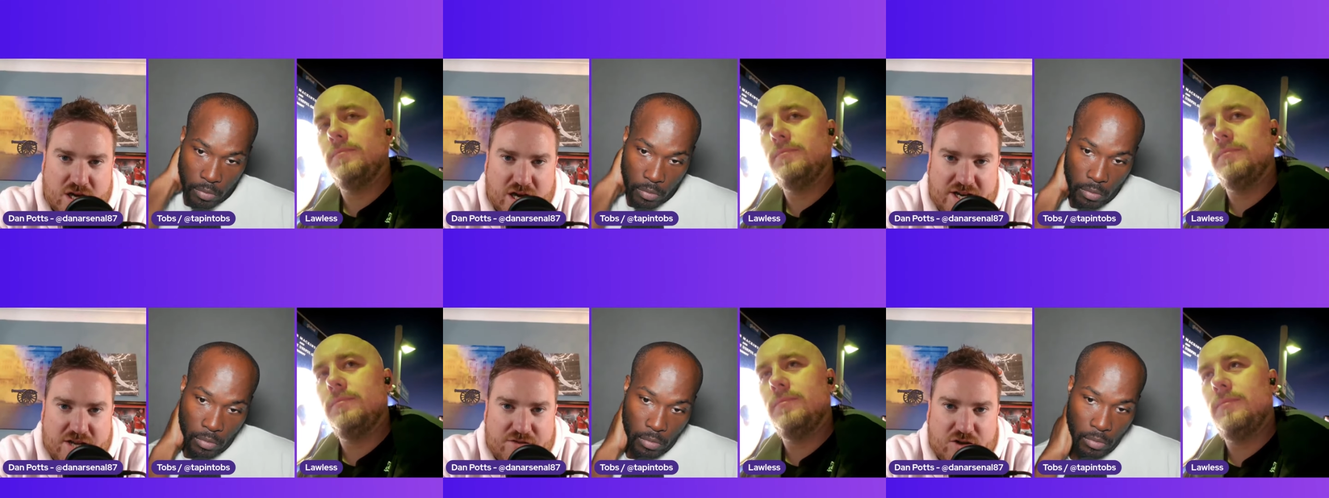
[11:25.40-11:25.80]

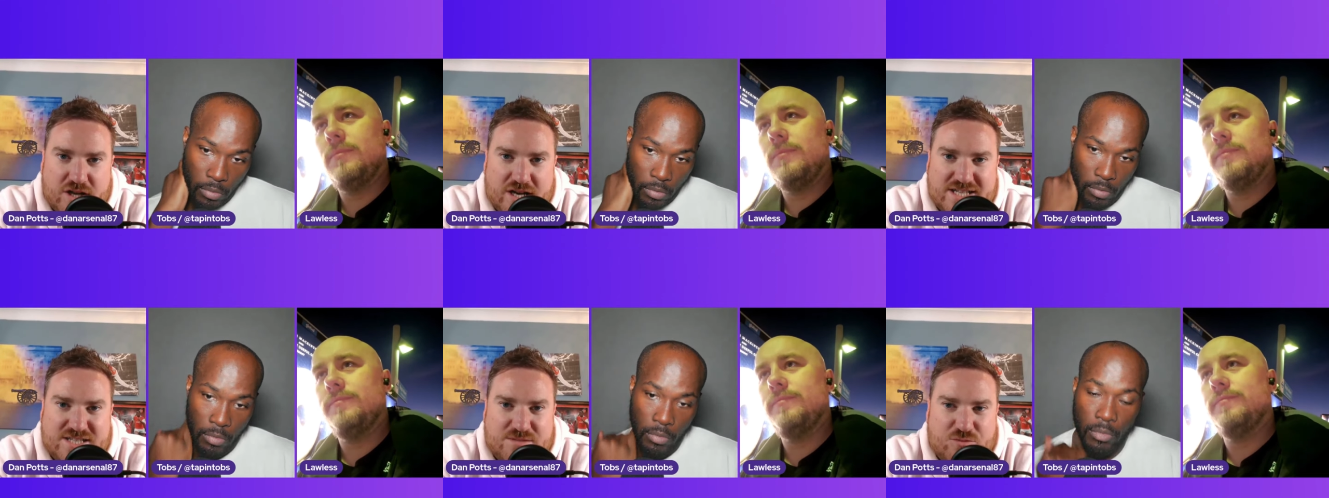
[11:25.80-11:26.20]
Speaker 1: I never
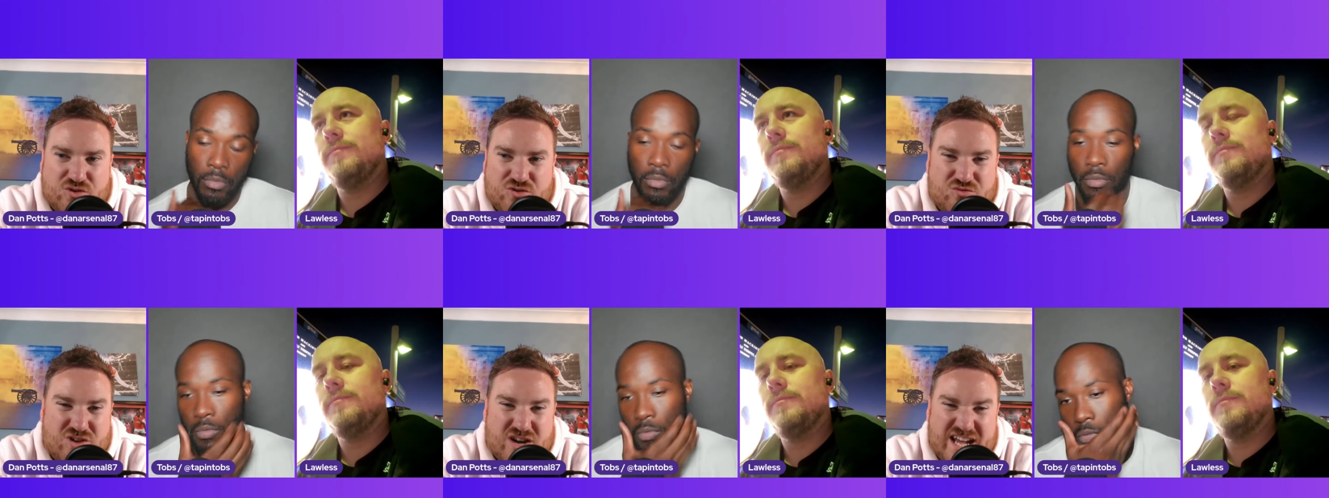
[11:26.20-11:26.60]
liked him on
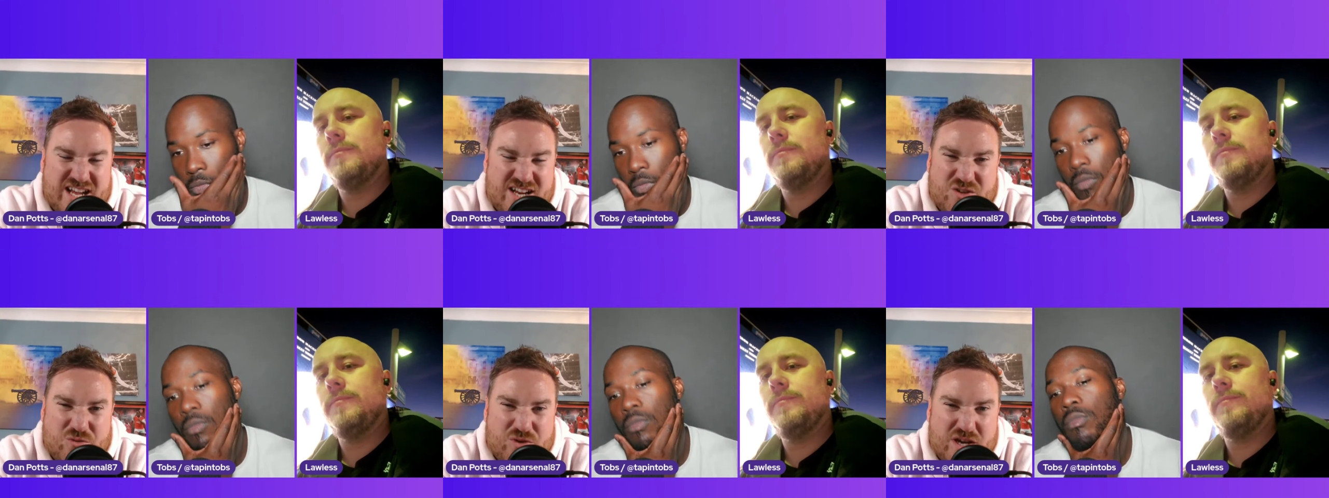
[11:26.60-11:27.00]
the right
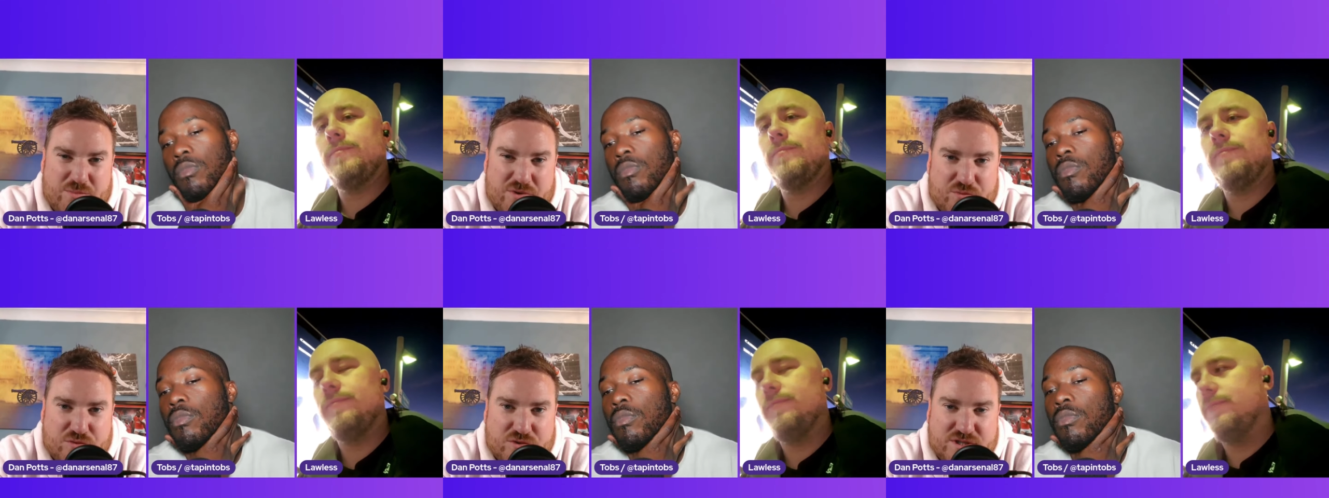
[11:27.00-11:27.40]
anyway.
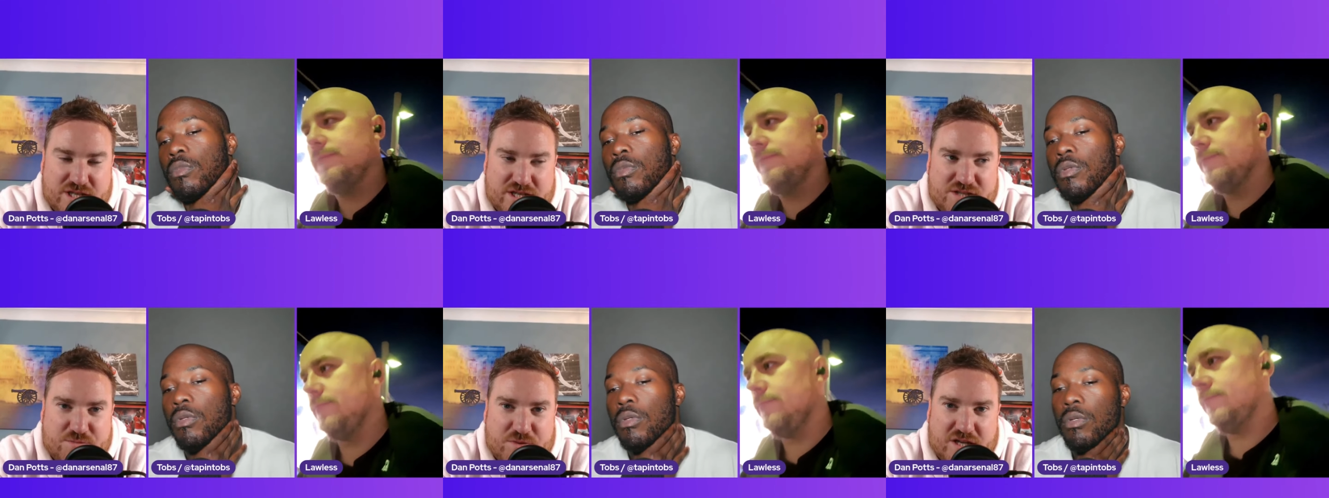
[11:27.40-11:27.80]
People were saying
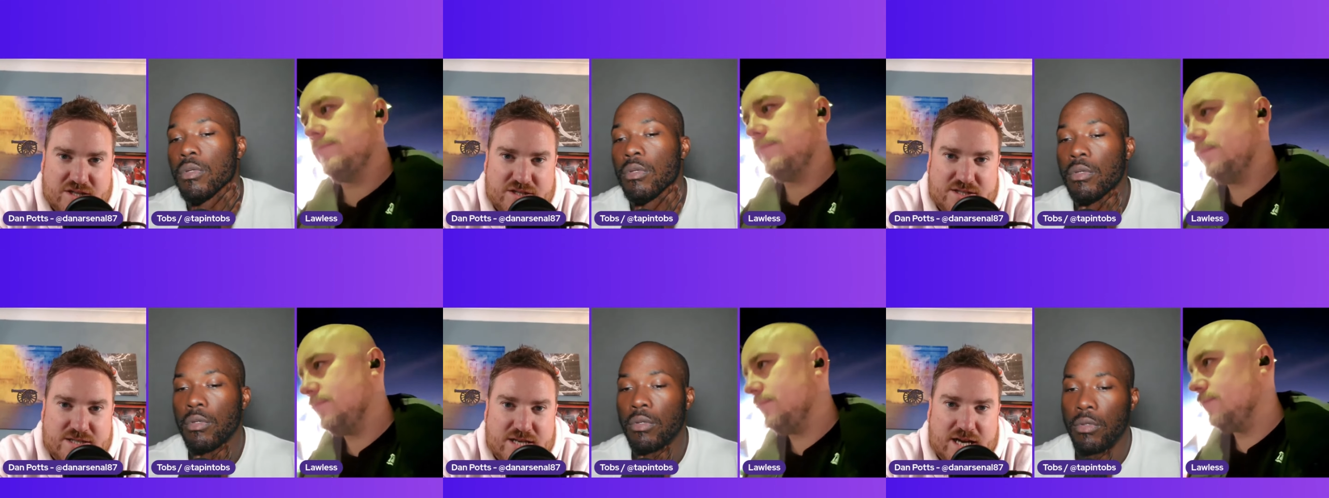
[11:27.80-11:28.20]
he's better than
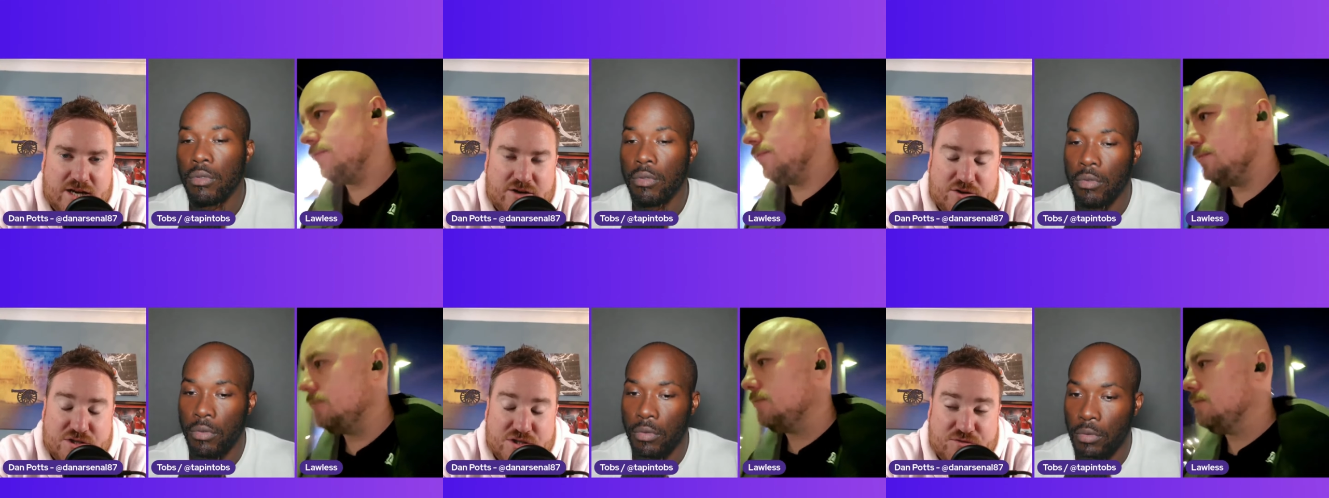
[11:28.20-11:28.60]
Saka.
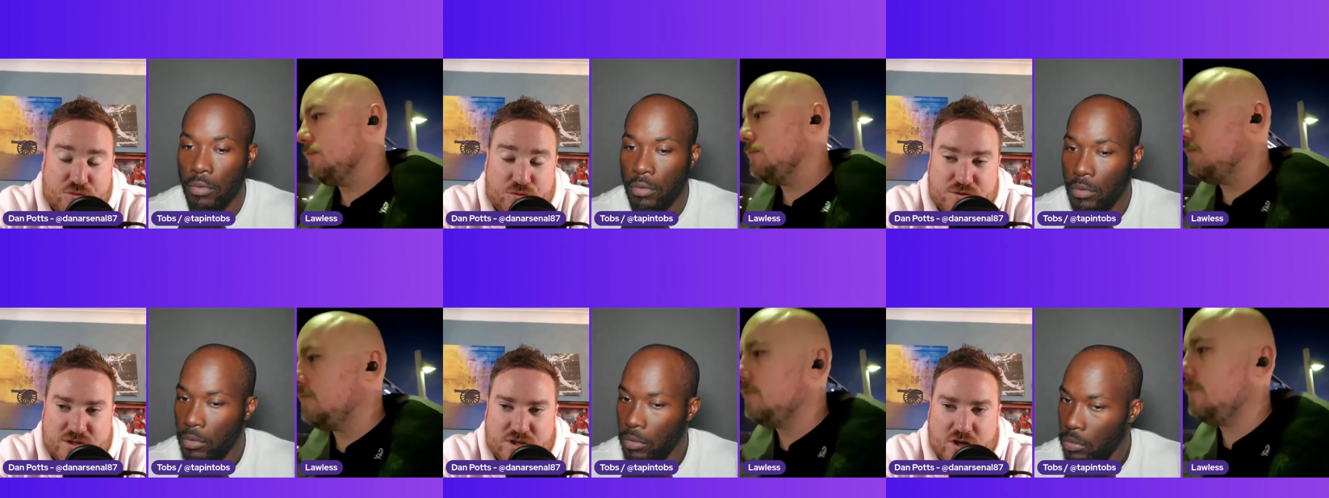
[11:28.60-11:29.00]
I just thought it
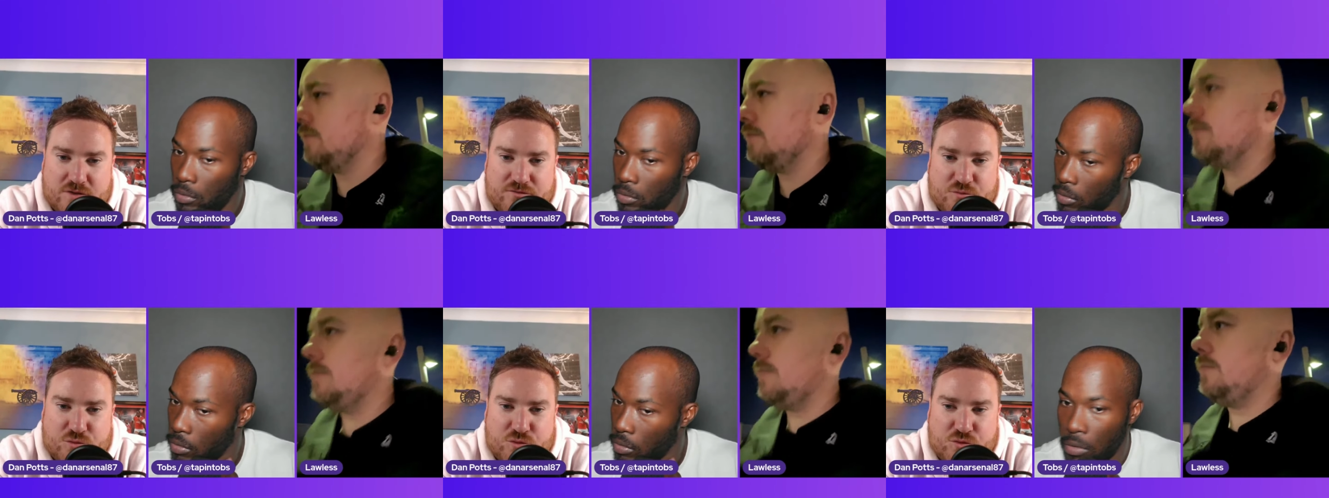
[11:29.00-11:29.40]
was
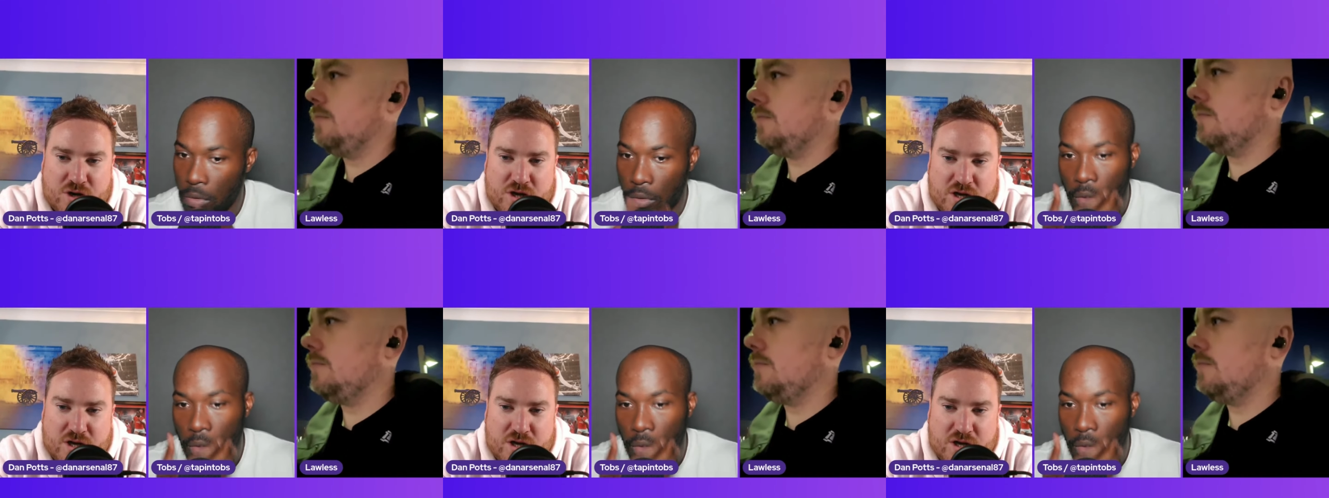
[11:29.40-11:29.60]
laughable.